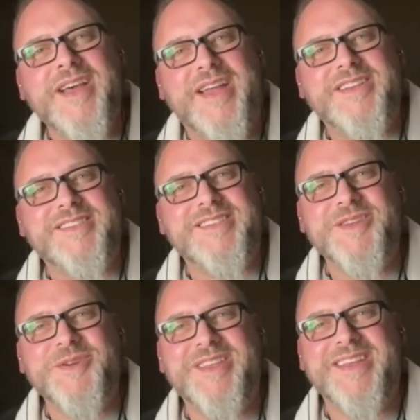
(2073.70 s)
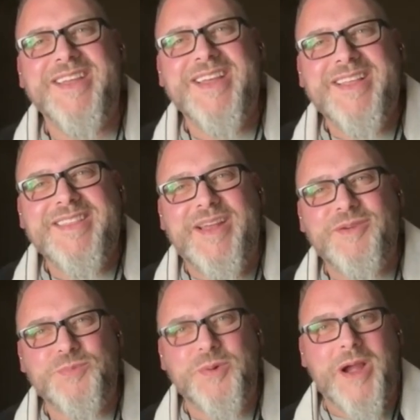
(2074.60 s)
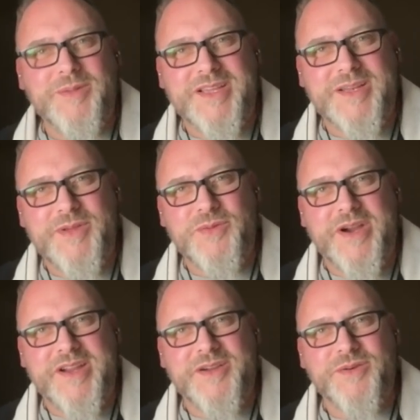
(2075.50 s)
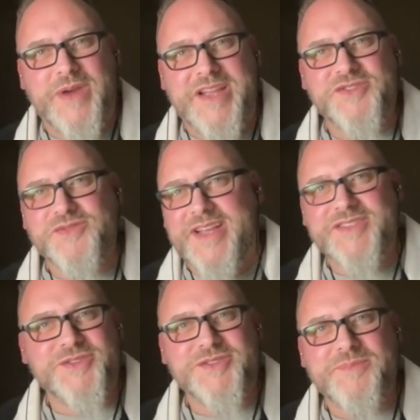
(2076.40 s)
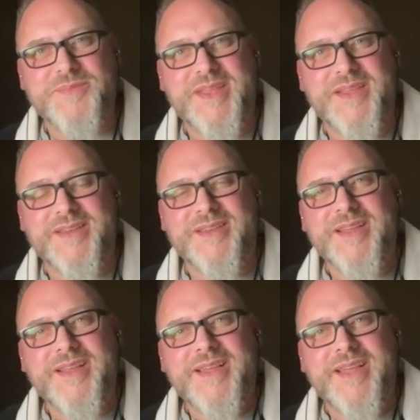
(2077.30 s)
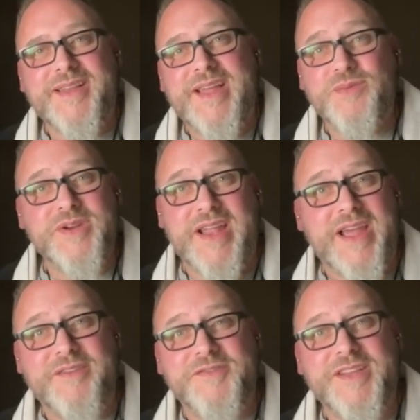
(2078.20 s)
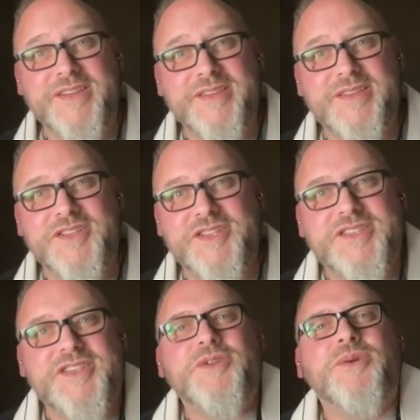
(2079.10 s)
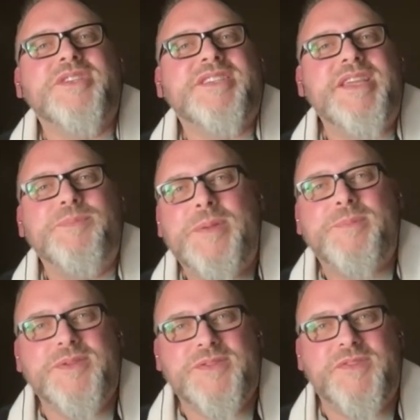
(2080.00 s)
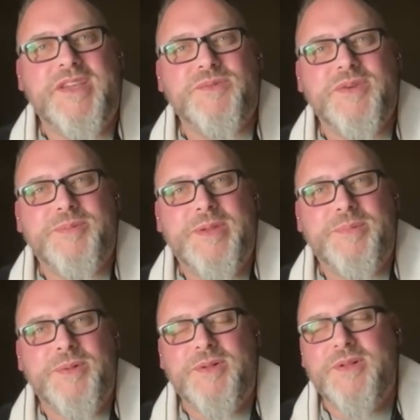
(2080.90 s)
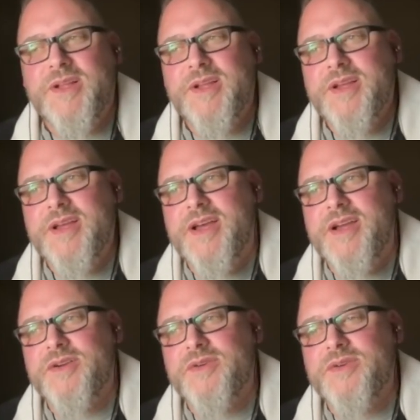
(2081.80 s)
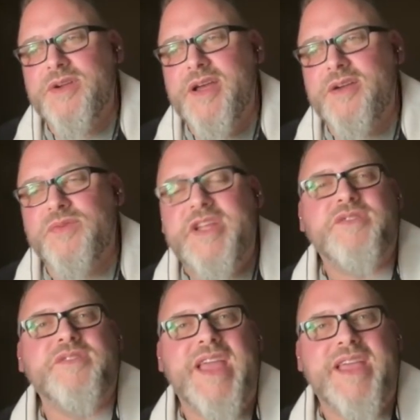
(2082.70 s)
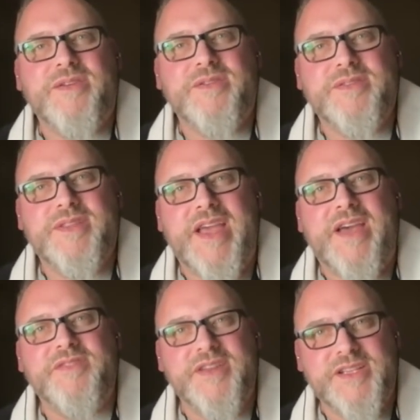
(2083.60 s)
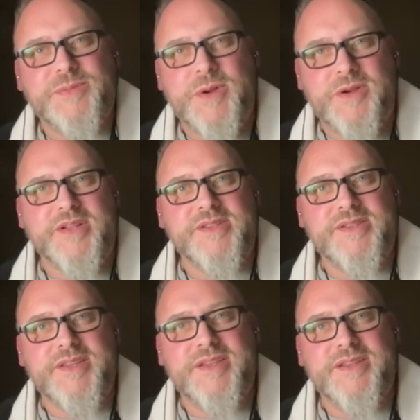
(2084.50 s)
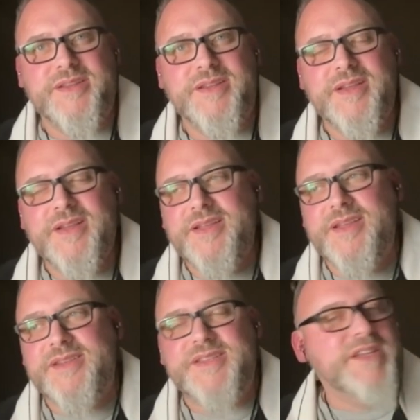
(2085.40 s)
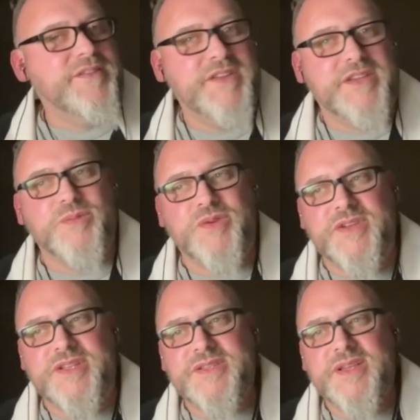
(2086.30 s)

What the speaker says: I just knew that I was probably going to be wearing a white dress or something, and I wouldn't have feet. You don't see people's feet when people recreate the heaven experience in in TV and movies.